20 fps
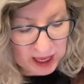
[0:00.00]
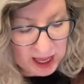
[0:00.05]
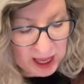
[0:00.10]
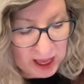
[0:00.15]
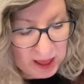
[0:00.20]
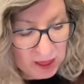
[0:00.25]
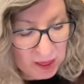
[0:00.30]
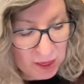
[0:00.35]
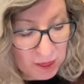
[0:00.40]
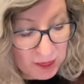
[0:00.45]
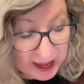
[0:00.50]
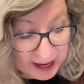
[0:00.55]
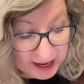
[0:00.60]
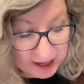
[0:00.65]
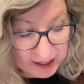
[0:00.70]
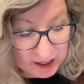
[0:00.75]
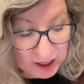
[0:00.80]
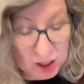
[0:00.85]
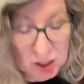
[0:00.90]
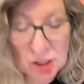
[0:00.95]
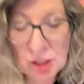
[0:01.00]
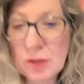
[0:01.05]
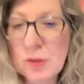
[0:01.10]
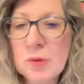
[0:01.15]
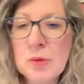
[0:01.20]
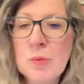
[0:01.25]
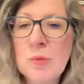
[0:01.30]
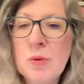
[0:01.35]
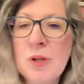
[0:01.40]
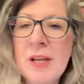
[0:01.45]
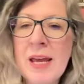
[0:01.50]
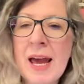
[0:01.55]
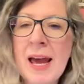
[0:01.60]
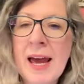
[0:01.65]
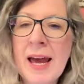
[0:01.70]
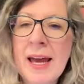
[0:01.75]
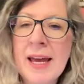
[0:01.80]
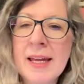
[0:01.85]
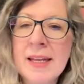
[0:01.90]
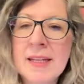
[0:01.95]
then you would
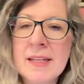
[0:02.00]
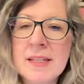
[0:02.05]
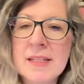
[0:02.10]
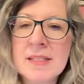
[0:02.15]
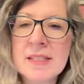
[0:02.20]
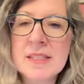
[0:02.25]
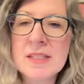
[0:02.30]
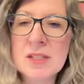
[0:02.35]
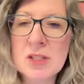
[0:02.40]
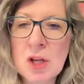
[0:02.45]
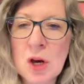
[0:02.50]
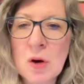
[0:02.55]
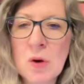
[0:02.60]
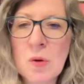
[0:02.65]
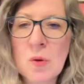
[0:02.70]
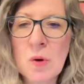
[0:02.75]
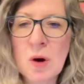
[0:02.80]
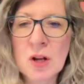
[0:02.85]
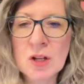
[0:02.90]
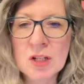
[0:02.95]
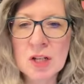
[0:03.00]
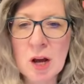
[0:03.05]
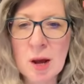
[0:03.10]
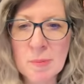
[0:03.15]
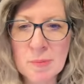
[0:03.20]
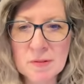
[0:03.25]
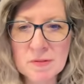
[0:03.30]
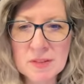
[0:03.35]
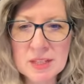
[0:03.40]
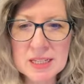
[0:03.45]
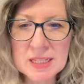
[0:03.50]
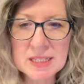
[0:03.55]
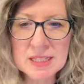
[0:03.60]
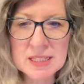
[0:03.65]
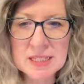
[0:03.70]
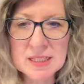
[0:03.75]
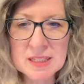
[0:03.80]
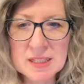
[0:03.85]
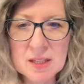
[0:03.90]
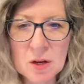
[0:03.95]
add snow on top of this.
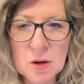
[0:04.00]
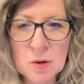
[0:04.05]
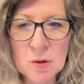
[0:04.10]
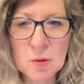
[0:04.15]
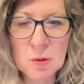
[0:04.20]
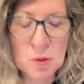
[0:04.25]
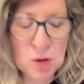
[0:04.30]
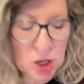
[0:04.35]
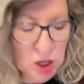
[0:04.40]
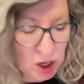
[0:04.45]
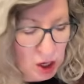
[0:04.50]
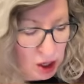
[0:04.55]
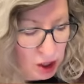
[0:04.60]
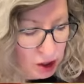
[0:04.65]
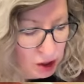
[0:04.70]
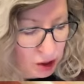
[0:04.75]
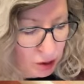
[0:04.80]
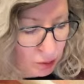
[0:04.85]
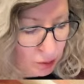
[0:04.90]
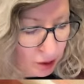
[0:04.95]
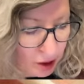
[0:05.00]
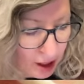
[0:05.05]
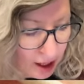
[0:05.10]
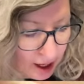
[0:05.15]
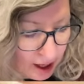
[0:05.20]
So you would,